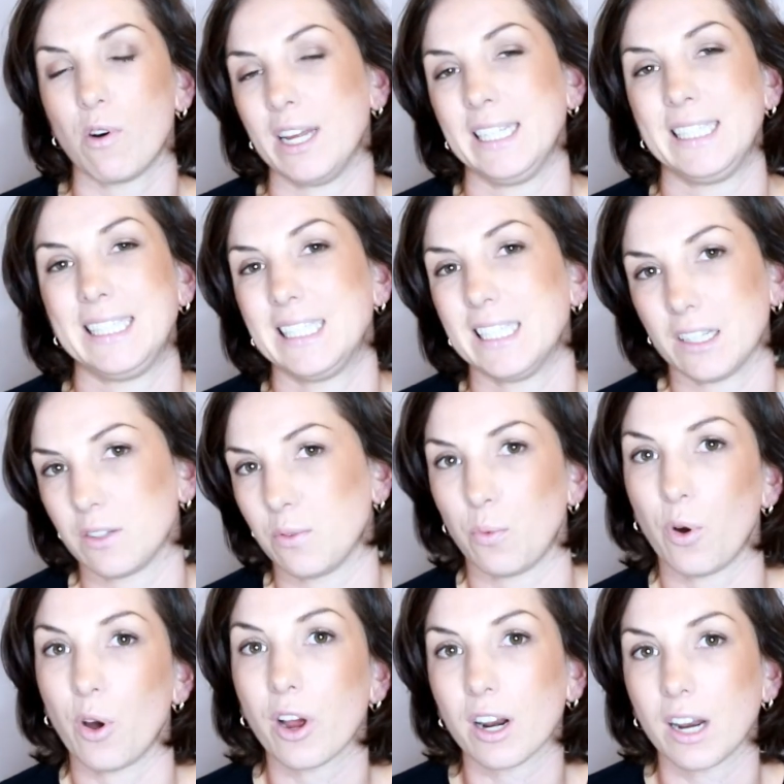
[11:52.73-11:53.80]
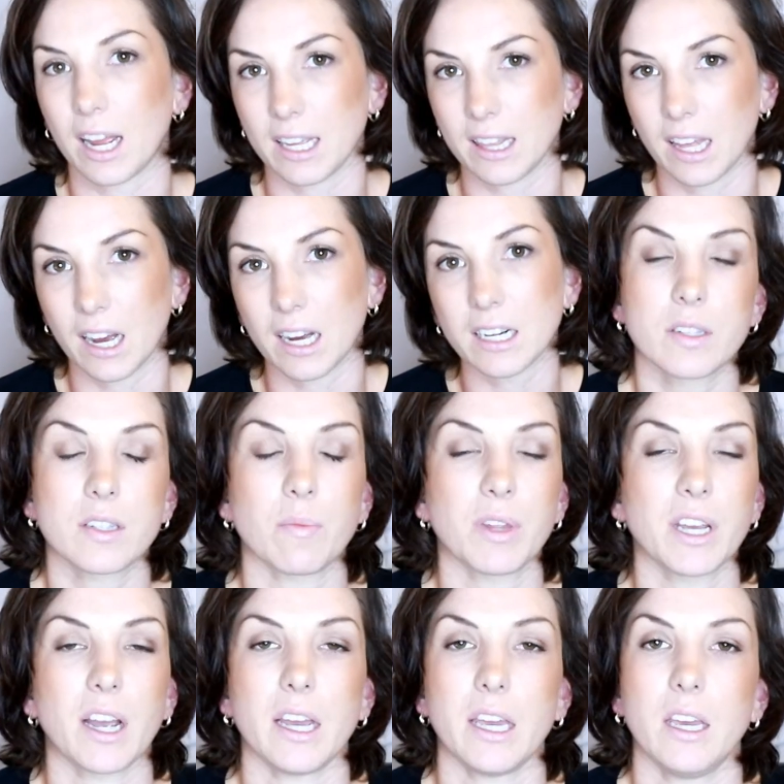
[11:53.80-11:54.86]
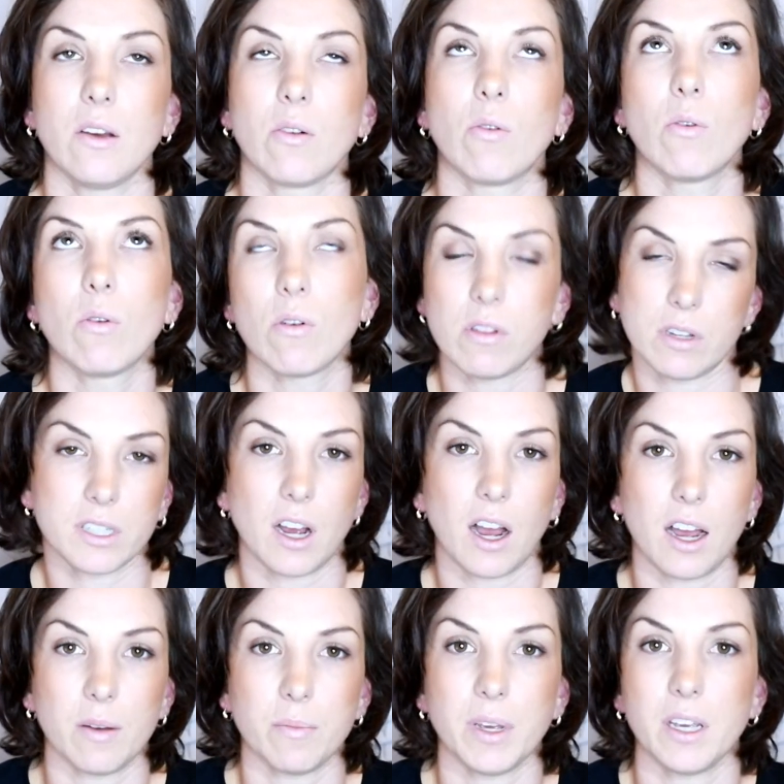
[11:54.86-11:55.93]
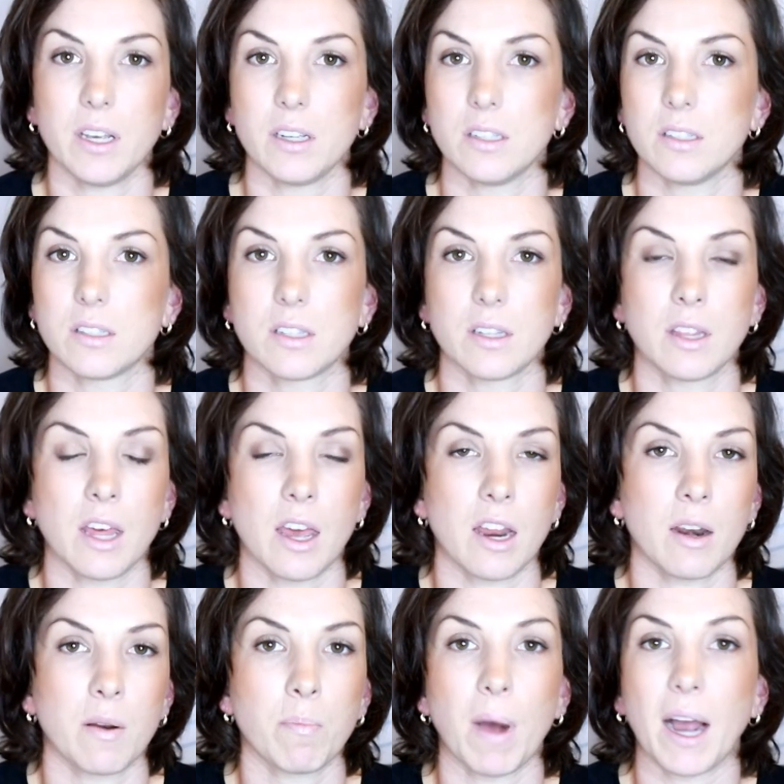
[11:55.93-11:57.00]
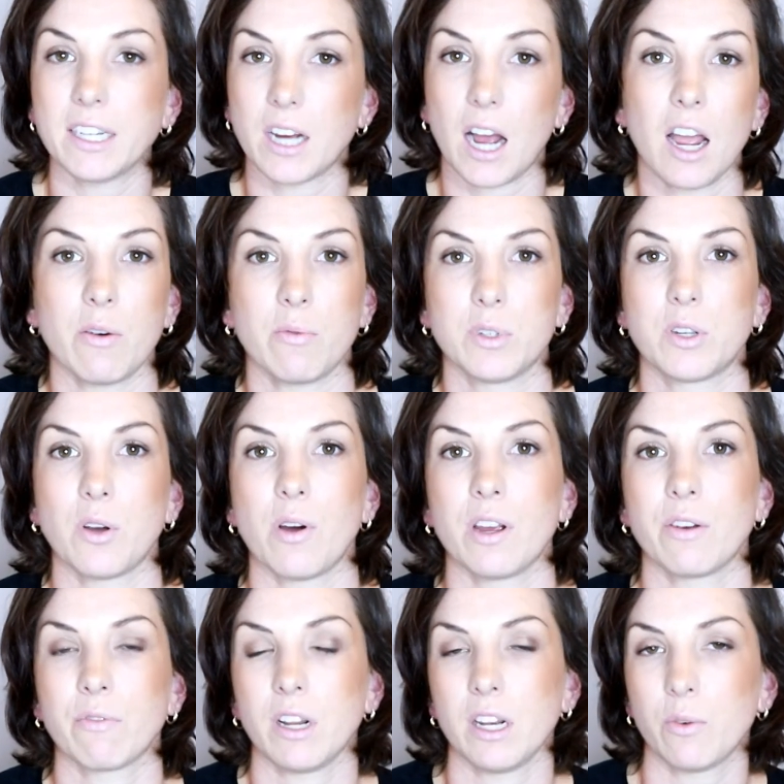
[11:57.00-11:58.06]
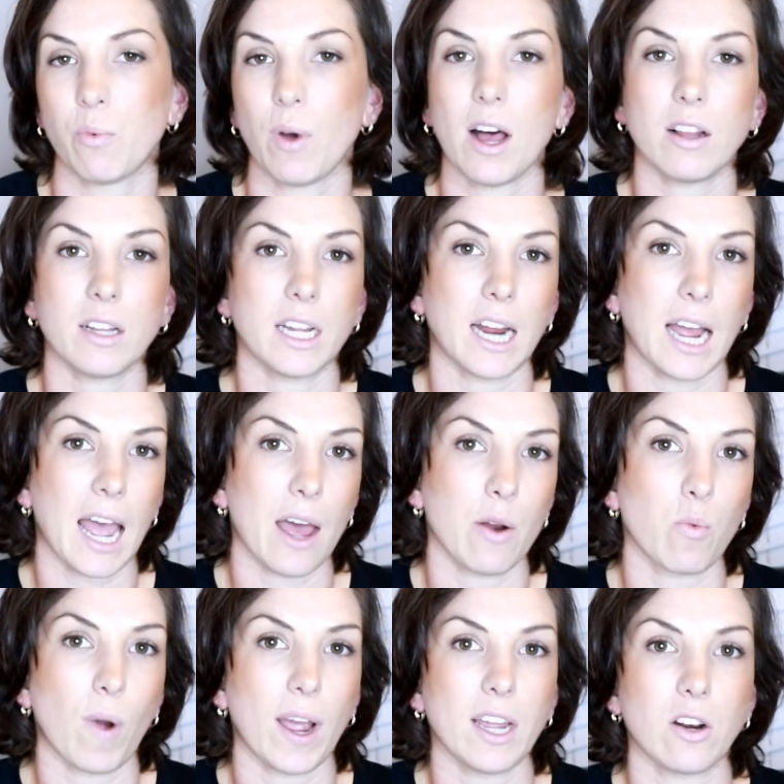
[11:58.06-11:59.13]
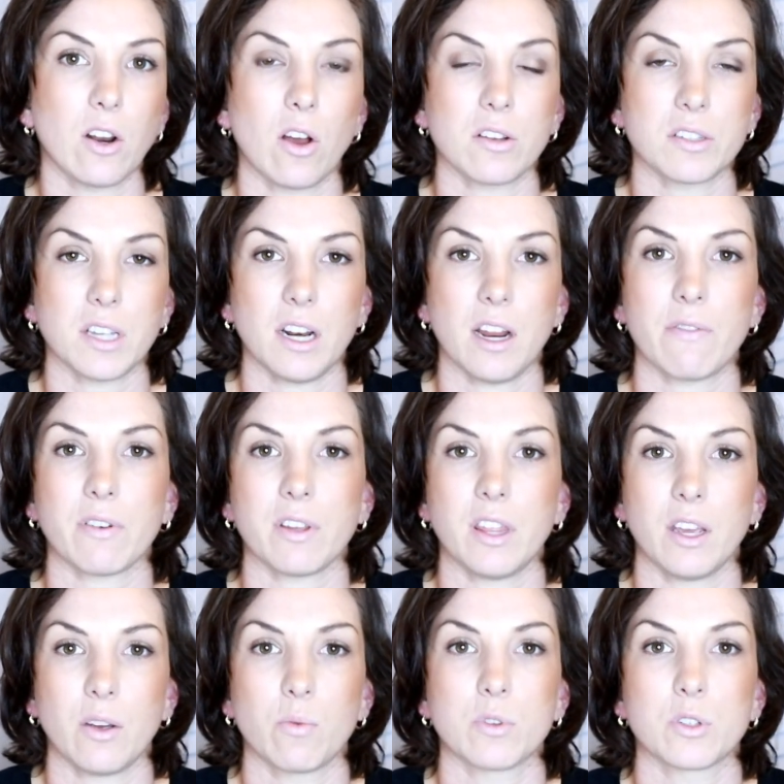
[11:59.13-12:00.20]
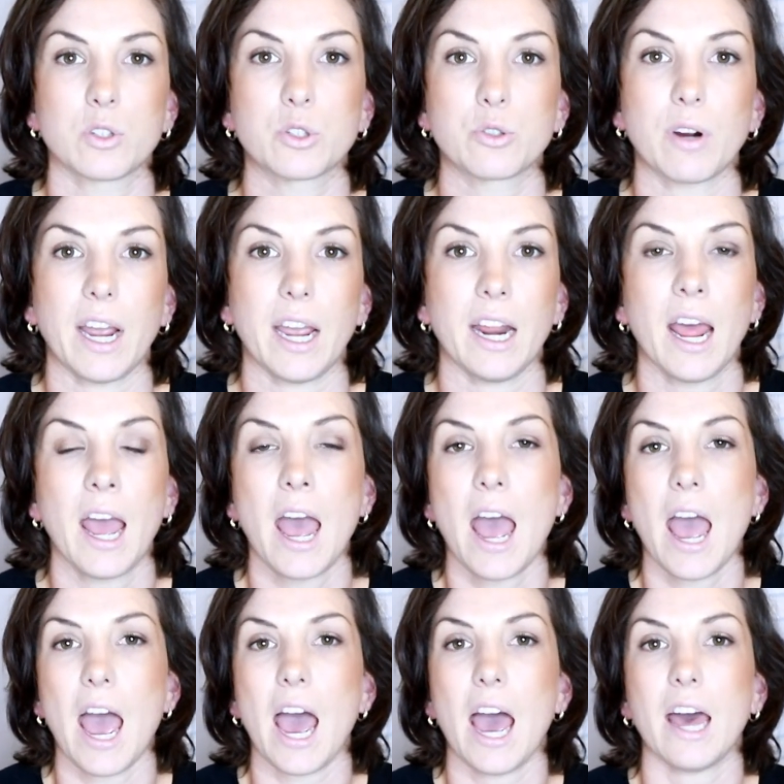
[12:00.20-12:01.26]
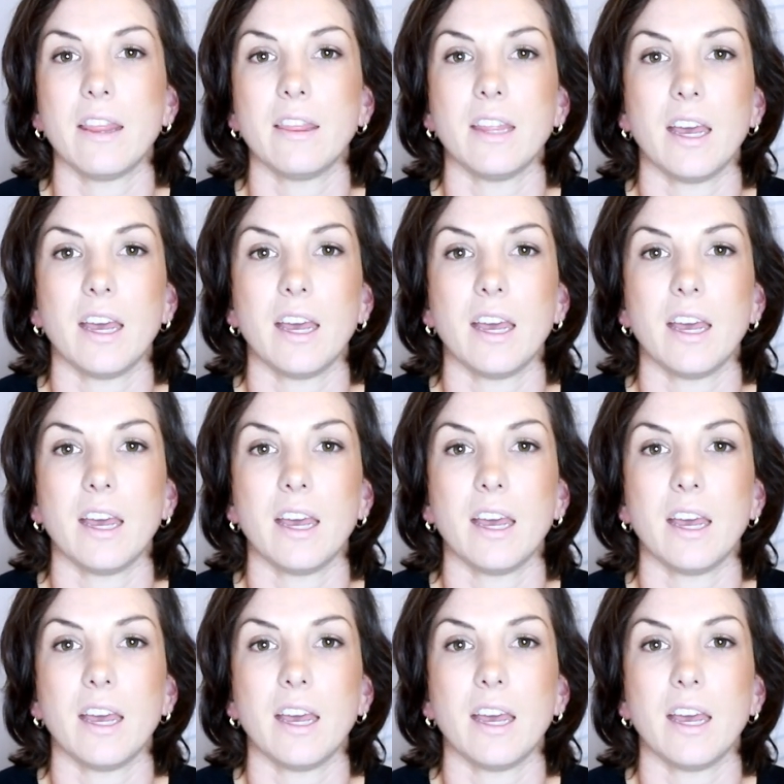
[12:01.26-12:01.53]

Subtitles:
It doesn't work like that. Something I hear all the time is that my diet was going really well and I had weight loss and everything was great, and